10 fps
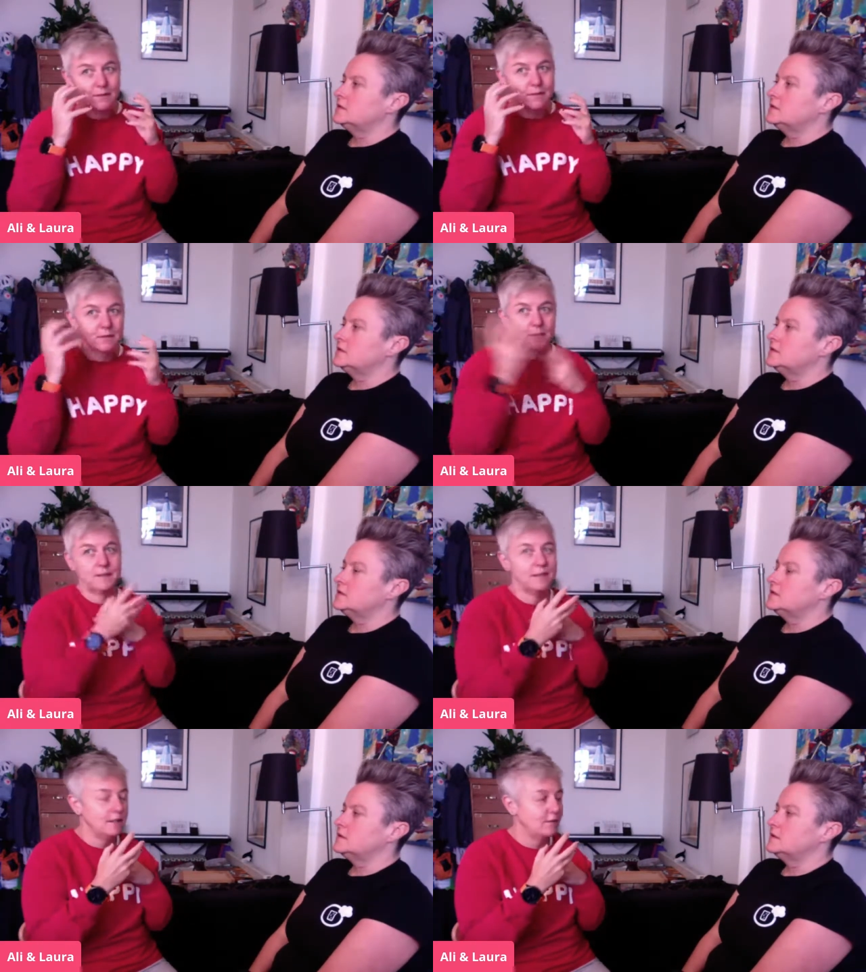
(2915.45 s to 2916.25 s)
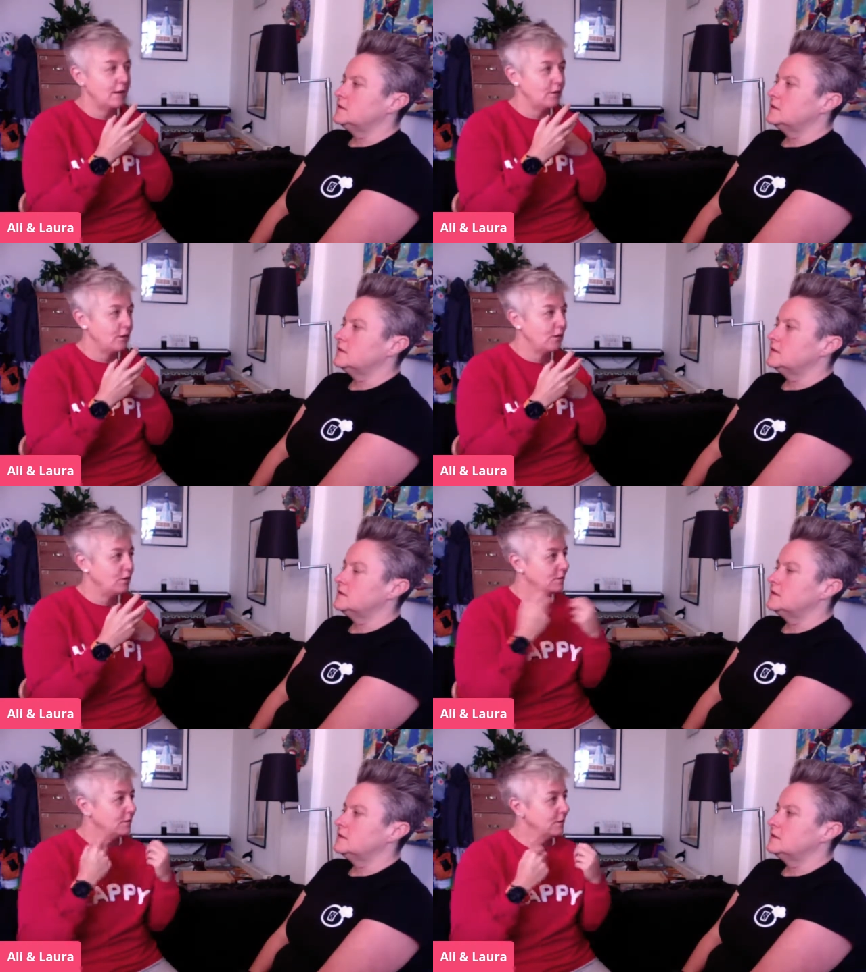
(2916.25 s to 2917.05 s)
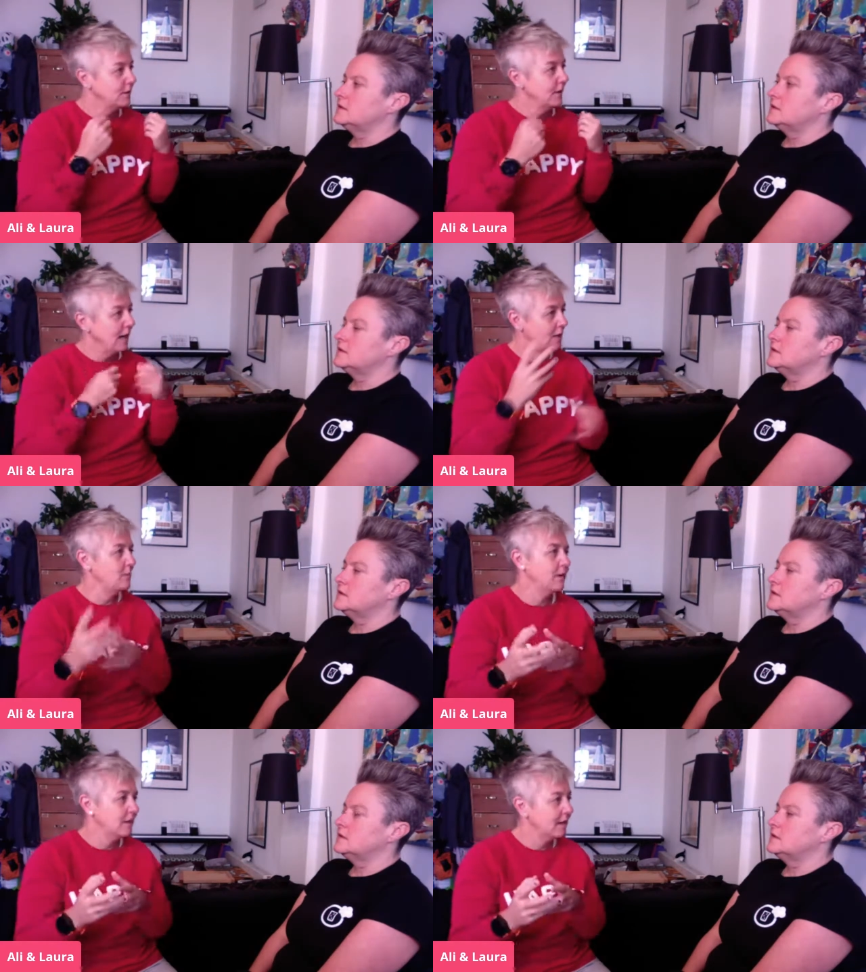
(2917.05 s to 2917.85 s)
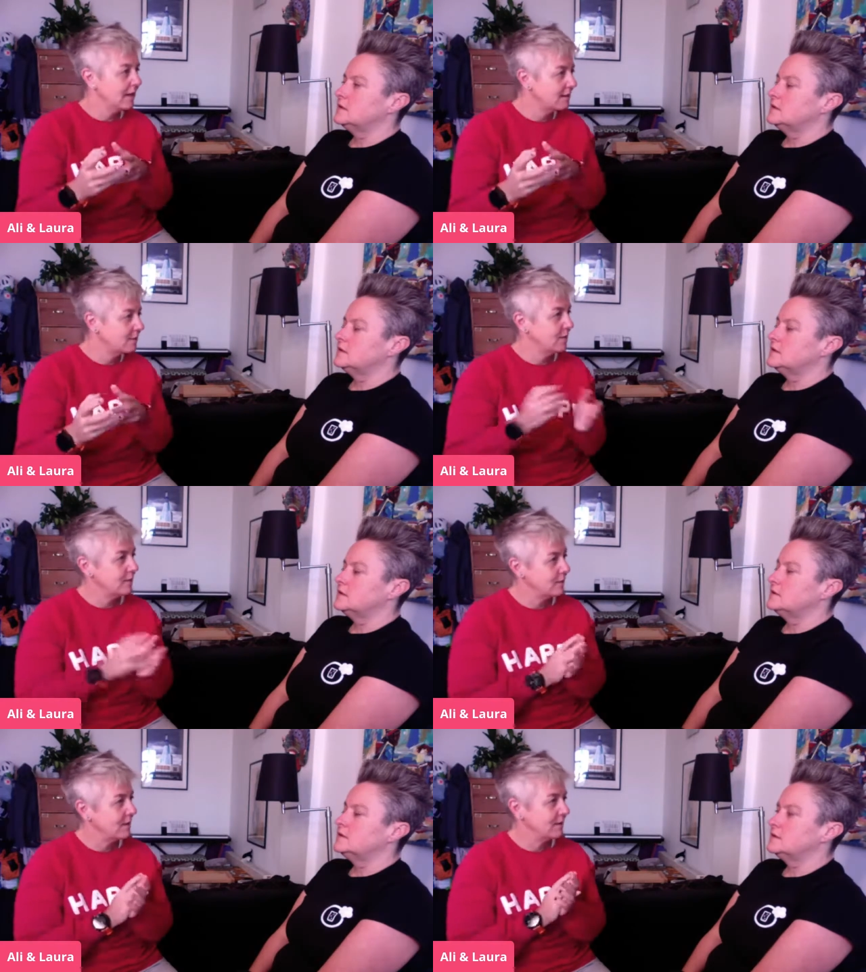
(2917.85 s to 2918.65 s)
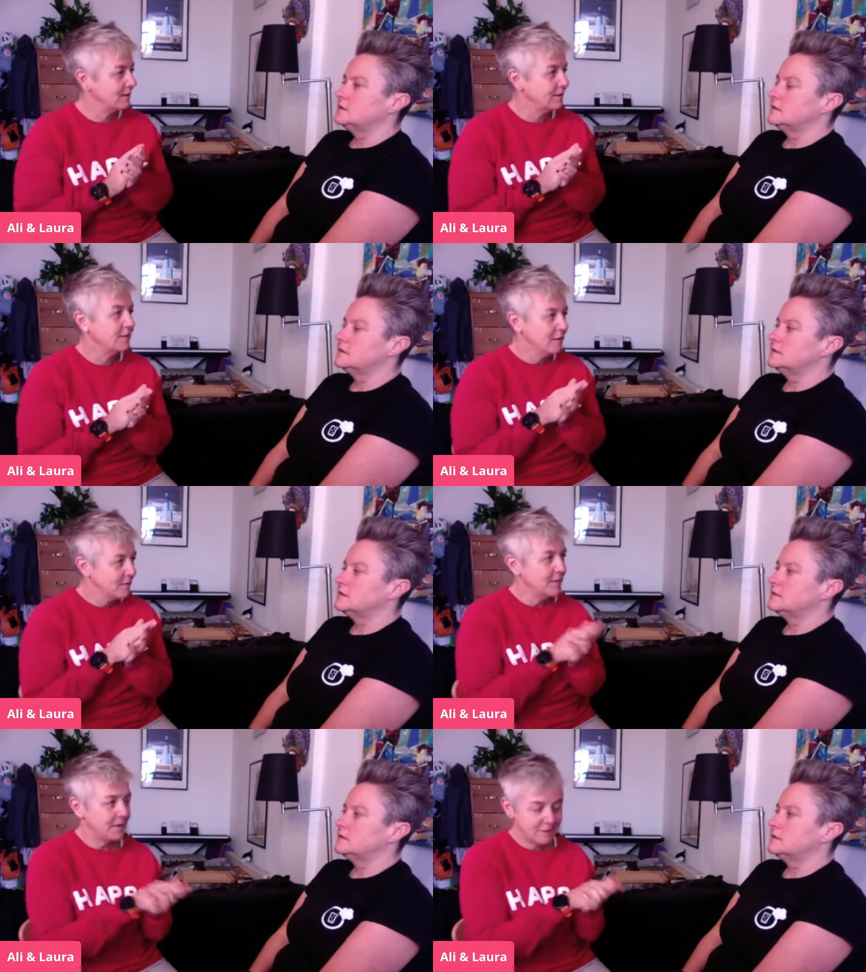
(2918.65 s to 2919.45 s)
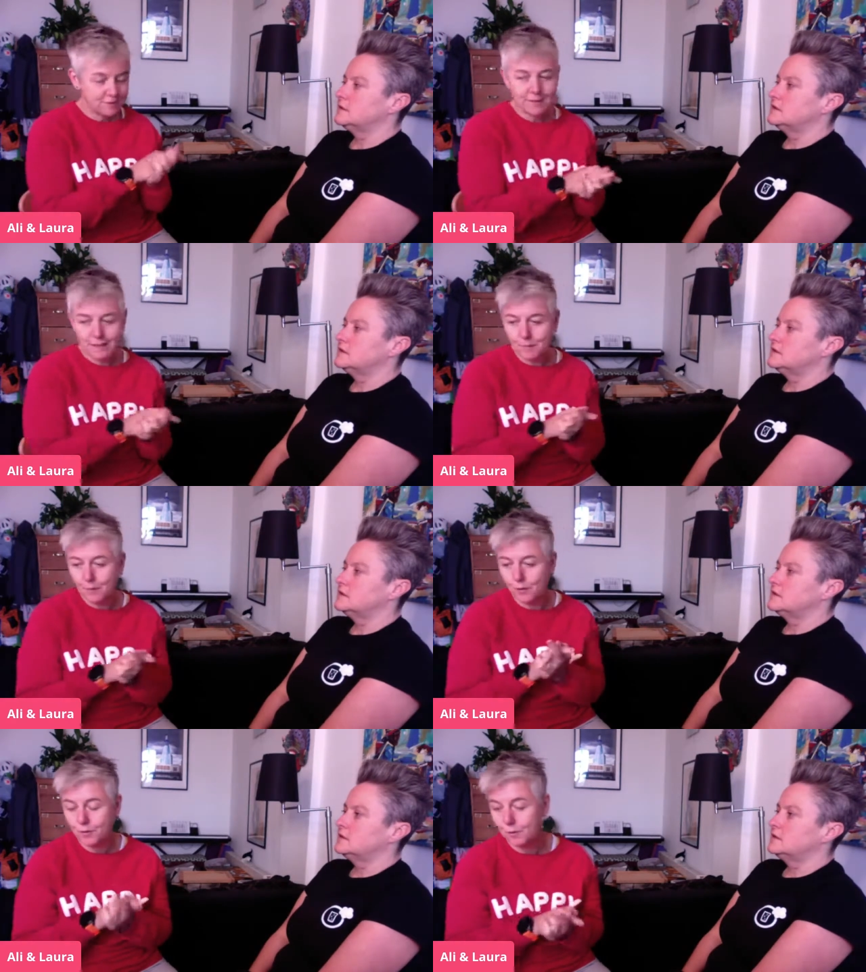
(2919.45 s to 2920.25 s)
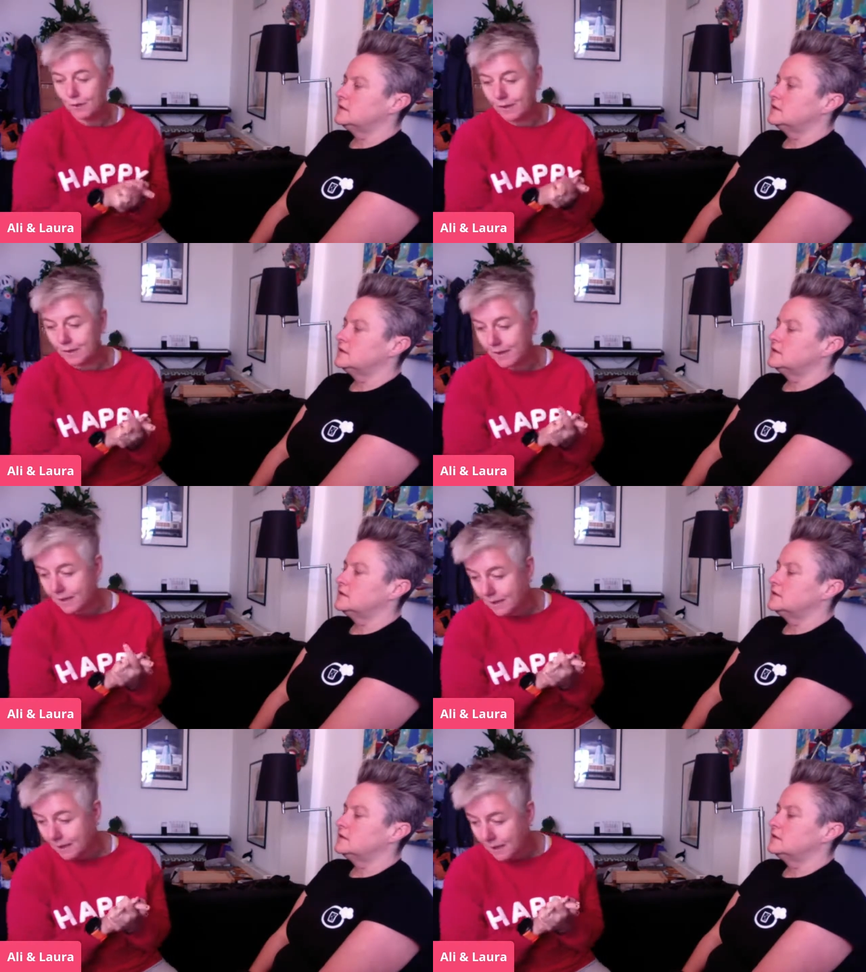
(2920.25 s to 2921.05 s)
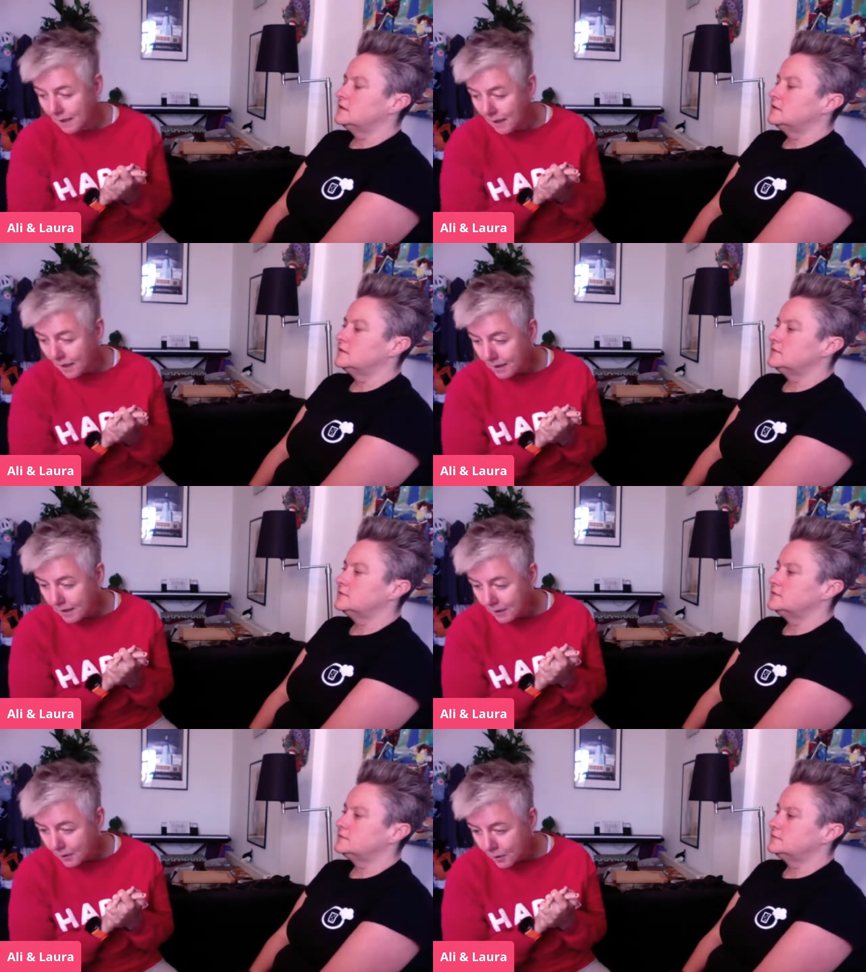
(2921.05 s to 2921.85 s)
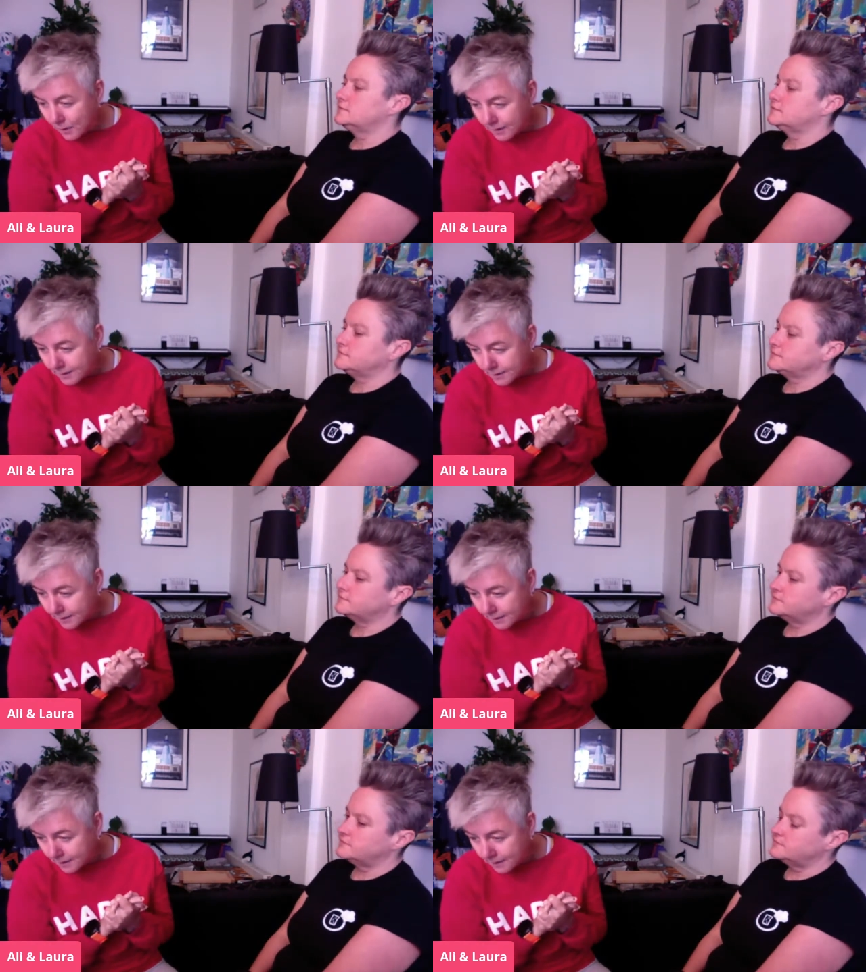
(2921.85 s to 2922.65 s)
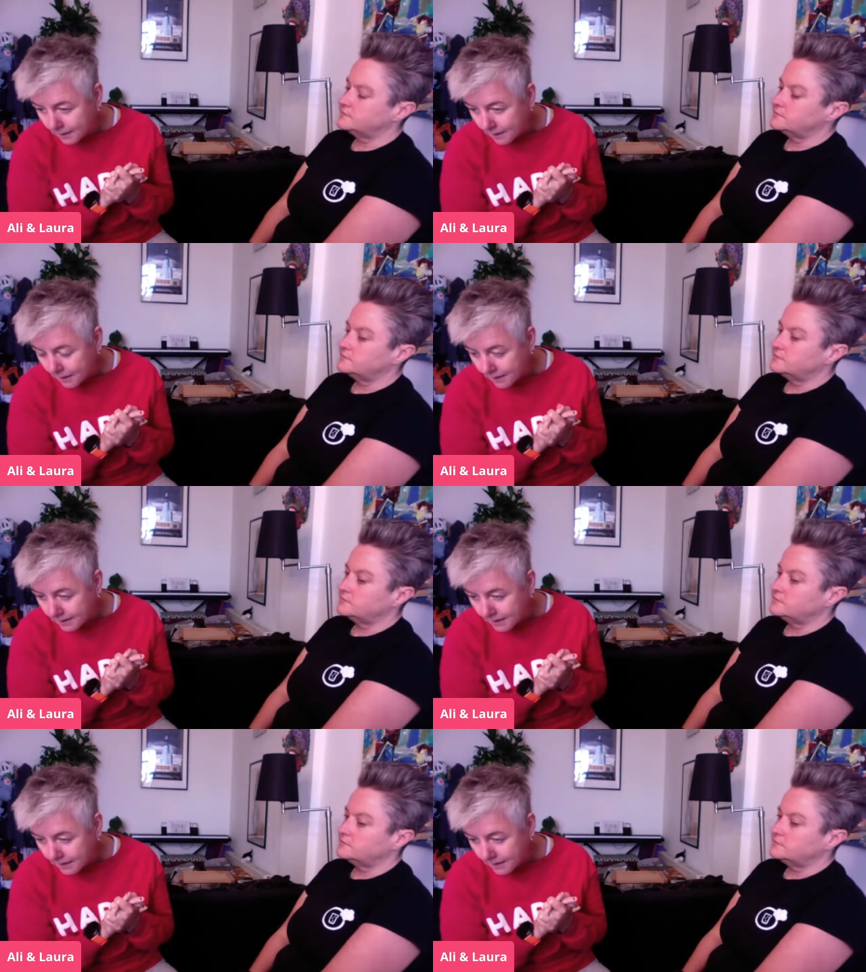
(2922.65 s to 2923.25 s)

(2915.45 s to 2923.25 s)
Speaker 1: Do I think of alcohol? And how am I going to get to everywhere? So that's a really important one. And then Another question is